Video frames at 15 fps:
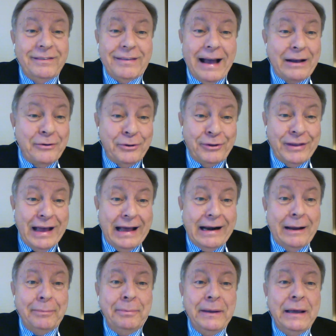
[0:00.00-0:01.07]

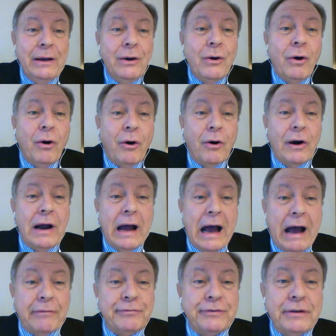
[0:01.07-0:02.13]
psychotherapy or
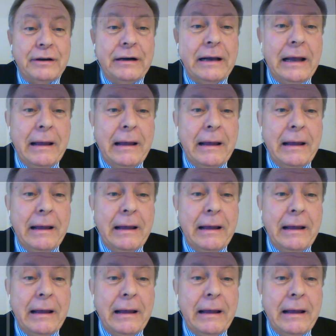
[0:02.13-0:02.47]
after a